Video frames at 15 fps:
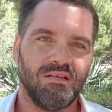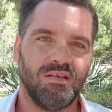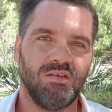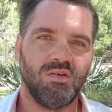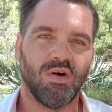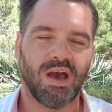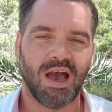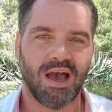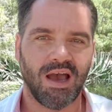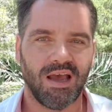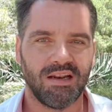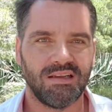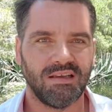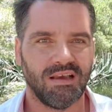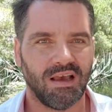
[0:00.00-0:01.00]
you
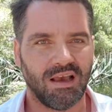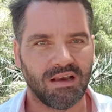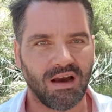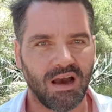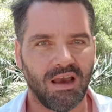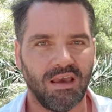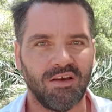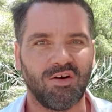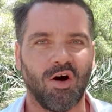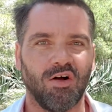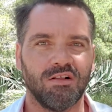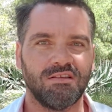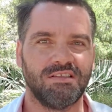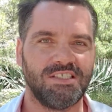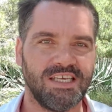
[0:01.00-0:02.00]
had a guy
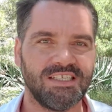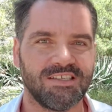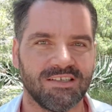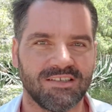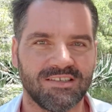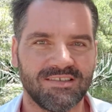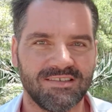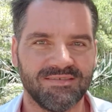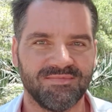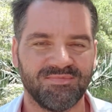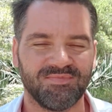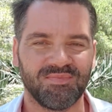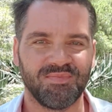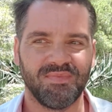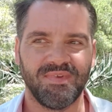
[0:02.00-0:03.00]
called Jesus,
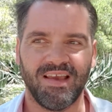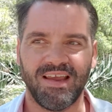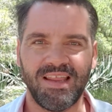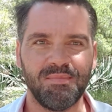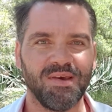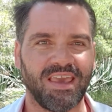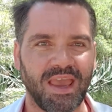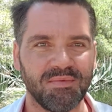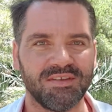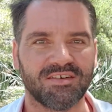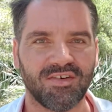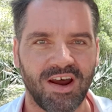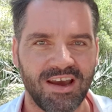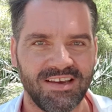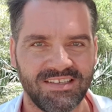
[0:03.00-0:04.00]
and he became the
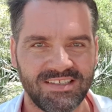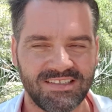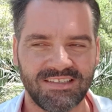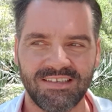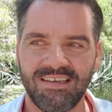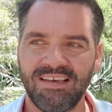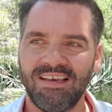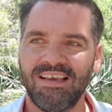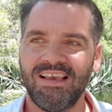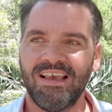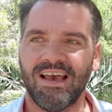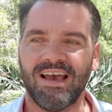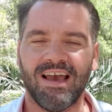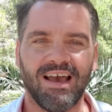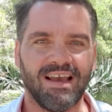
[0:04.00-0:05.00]
Christ.
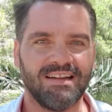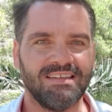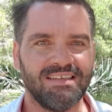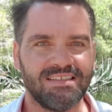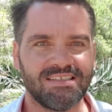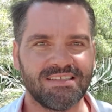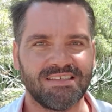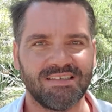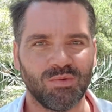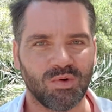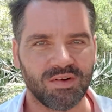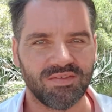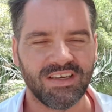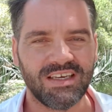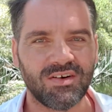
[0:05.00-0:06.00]
And it's one
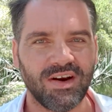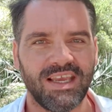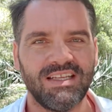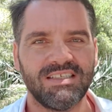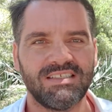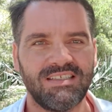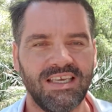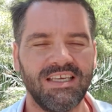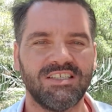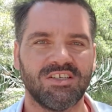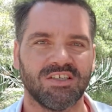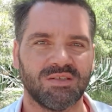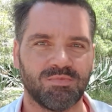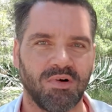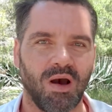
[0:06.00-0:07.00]
of the greatest
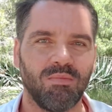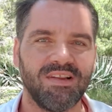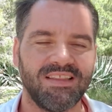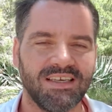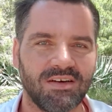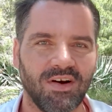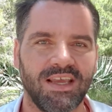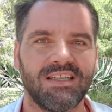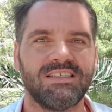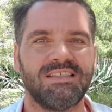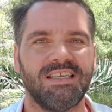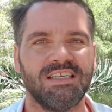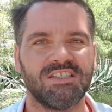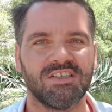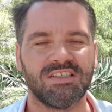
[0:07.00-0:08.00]
teachers, probably the greatest
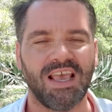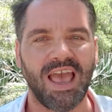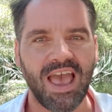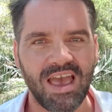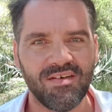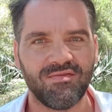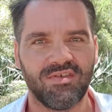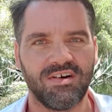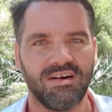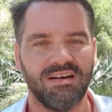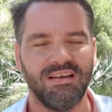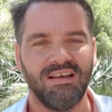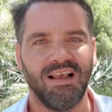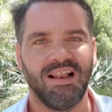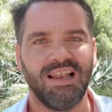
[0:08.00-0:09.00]
teachers ever
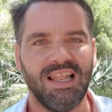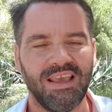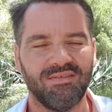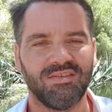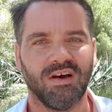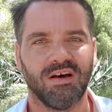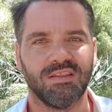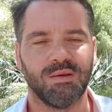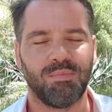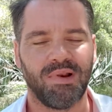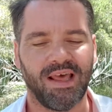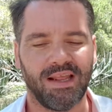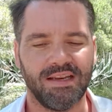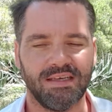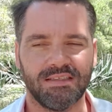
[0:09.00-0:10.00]
lived on the
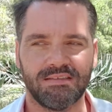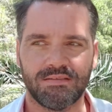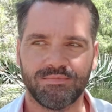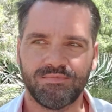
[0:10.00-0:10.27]
planet.